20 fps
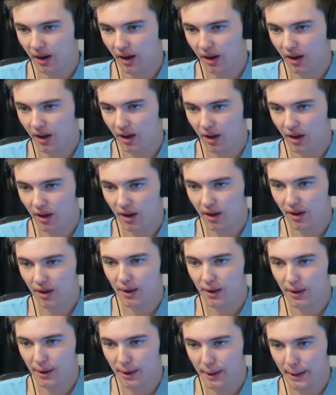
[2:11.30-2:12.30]

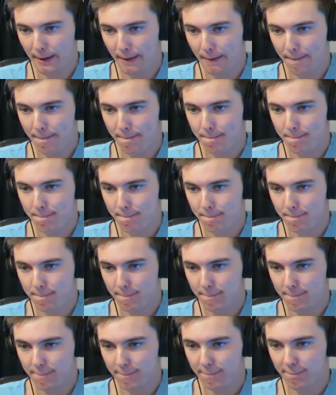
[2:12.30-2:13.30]

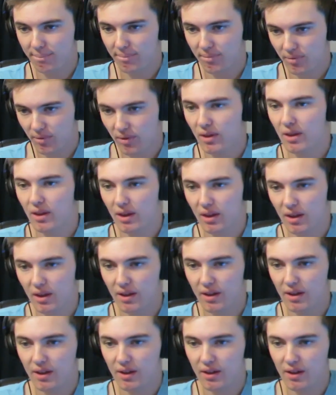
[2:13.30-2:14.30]

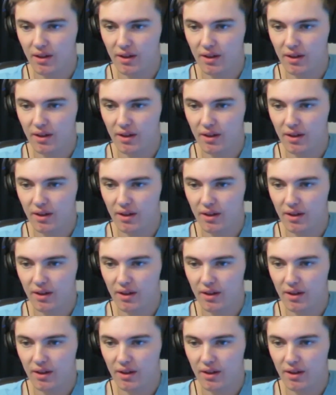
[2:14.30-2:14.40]
No one is speaking in this clip.